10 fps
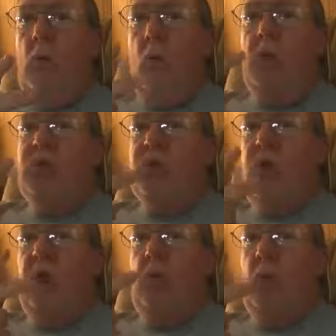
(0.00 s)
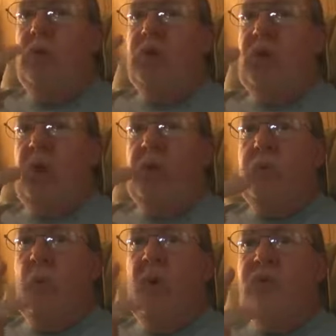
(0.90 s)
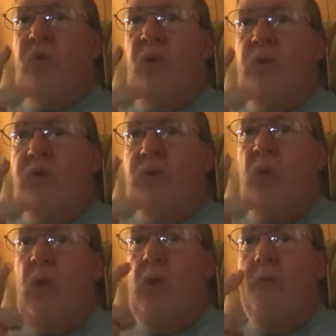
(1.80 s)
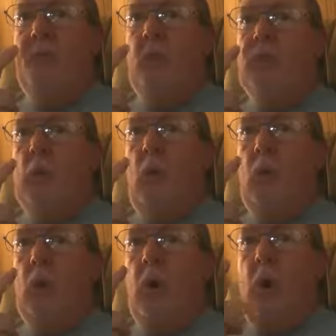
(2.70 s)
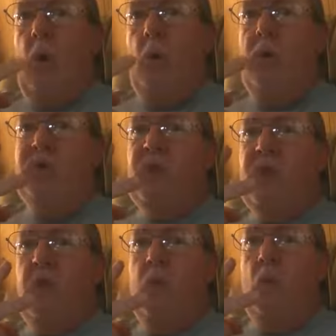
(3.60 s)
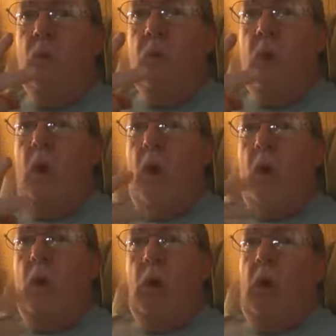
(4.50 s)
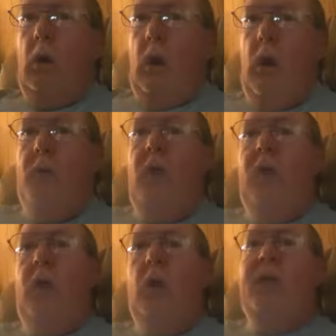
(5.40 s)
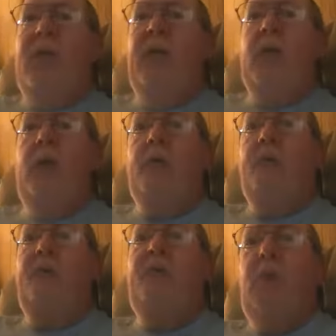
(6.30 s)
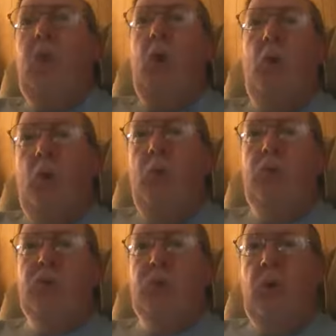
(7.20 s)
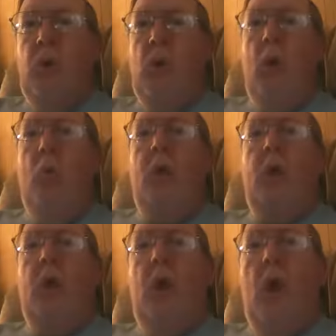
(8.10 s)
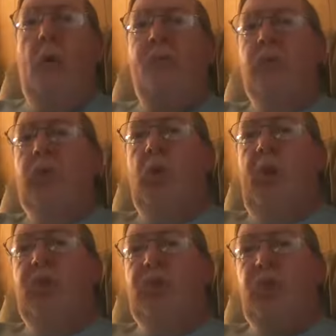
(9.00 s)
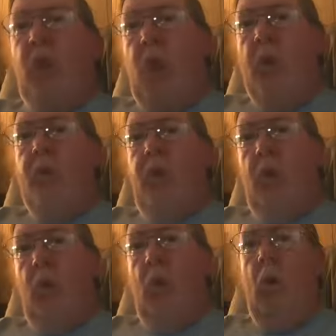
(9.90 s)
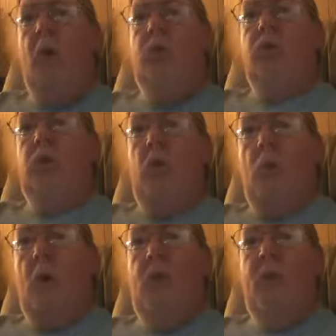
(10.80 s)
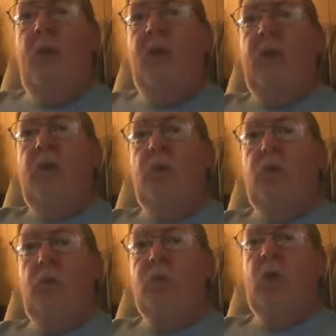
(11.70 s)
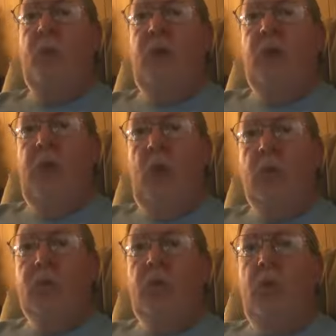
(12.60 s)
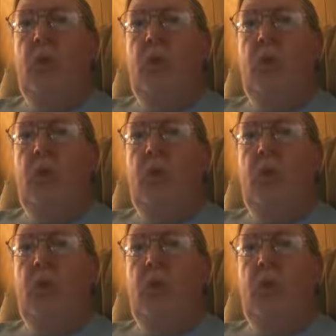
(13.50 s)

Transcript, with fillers: Which it which takes precedence? The first order or the second order? I mean, you get confused when an officer is telling you to do one thing and then to do something else.